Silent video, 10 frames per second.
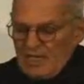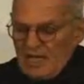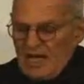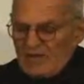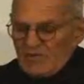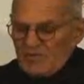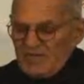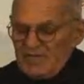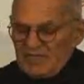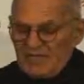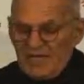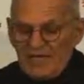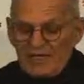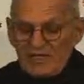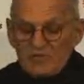I repeat, a gay
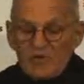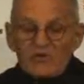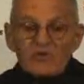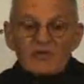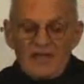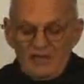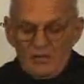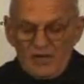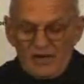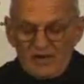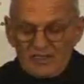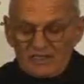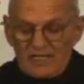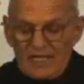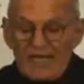kid murdered anywhere is
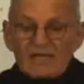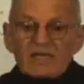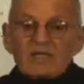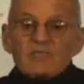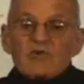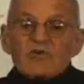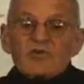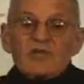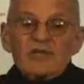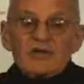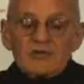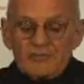a gay kid murdered here.